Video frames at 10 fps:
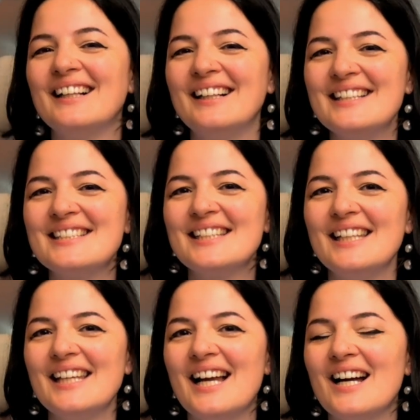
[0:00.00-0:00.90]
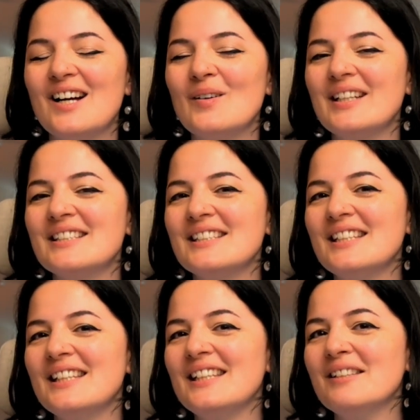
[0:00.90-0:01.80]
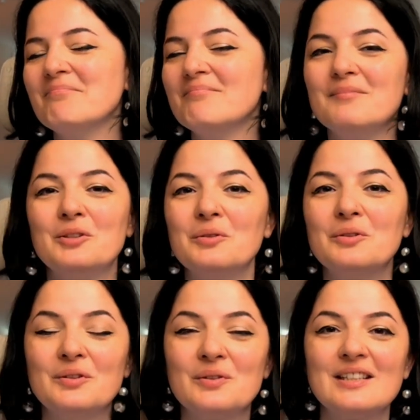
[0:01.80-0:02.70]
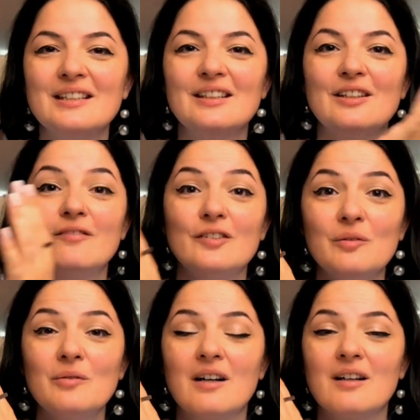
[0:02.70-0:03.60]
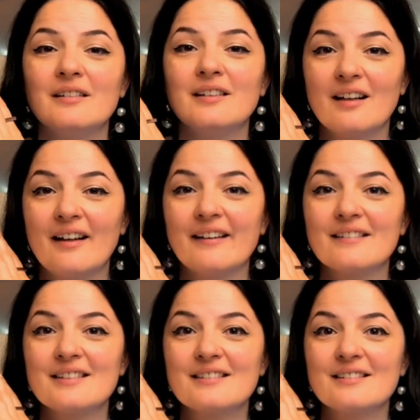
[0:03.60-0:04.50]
let's see how easy you could use it if you are the client